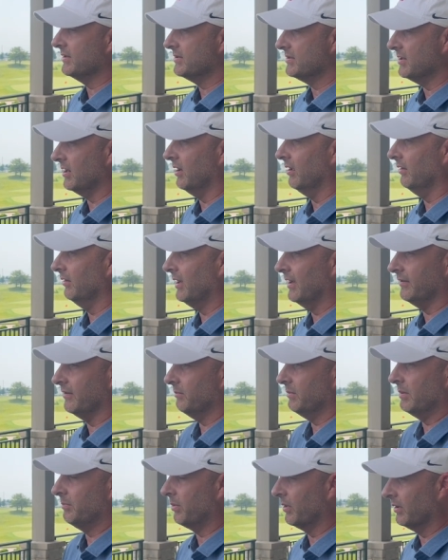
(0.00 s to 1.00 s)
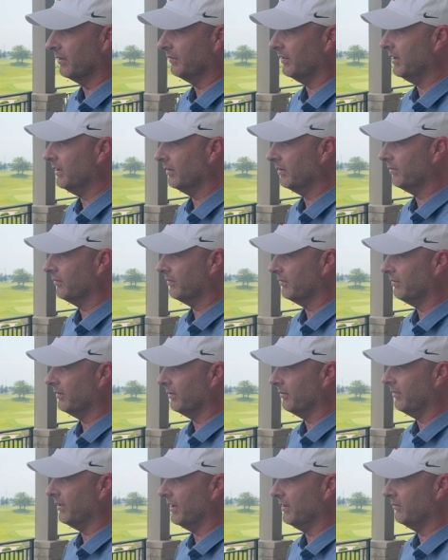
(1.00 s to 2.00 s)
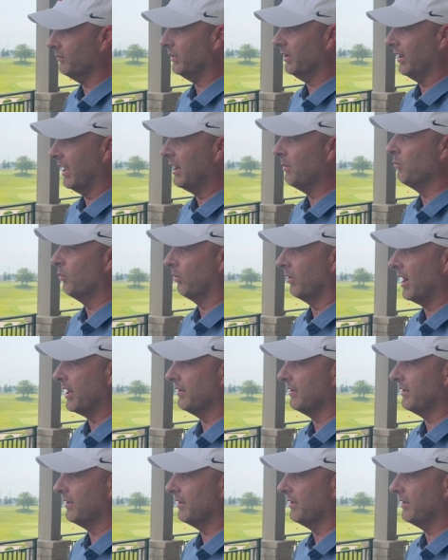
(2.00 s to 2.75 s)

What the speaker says: sell. It hasn't been perfect. There's things we like more out